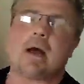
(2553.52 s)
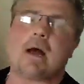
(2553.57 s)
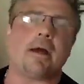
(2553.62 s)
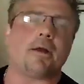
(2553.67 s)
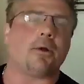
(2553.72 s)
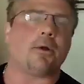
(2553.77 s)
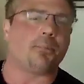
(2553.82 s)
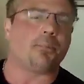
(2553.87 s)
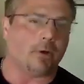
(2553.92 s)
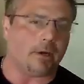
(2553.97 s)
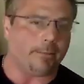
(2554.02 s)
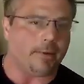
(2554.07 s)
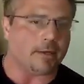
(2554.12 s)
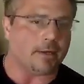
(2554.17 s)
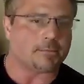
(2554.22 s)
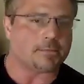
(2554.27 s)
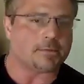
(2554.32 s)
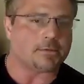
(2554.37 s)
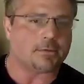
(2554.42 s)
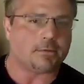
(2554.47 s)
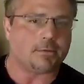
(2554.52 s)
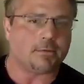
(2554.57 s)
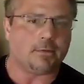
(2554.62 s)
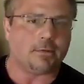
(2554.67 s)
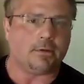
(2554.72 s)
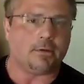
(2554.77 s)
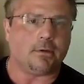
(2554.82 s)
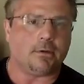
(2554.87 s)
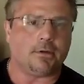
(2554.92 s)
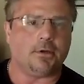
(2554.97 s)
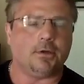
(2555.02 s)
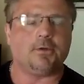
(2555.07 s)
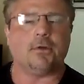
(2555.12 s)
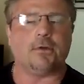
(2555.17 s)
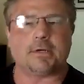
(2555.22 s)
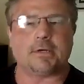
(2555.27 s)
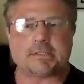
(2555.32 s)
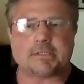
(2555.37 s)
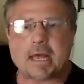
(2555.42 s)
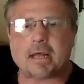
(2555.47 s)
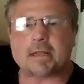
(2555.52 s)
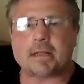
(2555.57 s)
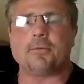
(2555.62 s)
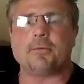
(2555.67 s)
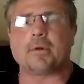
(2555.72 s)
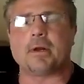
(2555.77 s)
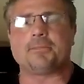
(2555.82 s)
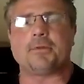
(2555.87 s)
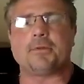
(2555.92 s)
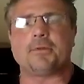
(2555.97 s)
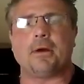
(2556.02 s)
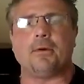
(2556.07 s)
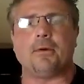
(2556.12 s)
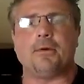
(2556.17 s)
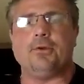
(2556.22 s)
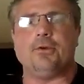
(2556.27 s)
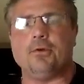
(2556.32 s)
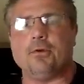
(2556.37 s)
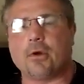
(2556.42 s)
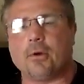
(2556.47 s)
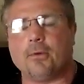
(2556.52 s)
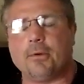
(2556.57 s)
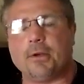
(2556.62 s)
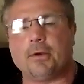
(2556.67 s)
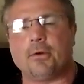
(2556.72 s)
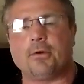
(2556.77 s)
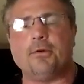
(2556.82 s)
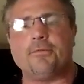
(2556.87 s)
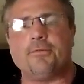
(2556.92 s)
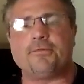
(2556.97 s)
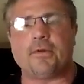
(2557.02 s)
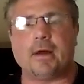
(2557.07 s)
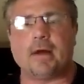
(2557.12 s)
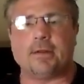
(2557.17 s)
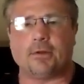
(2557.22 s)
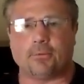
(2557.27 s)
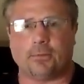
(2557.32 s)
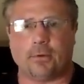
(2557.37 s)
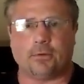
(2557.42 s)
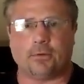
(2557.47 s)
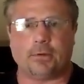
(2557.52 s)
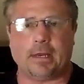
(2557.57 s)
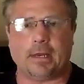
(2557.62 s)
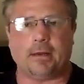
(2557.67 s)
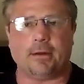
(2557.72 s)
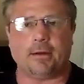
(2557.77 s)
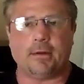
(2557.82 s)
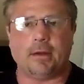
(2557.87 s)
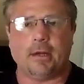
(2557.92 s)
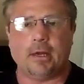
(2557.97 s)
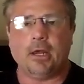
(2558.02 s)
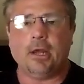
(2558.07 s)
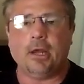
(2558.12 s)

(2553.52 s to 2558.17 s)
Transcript: higher premiums. You do exactly what I'm telling you. You go in there and you find the real need.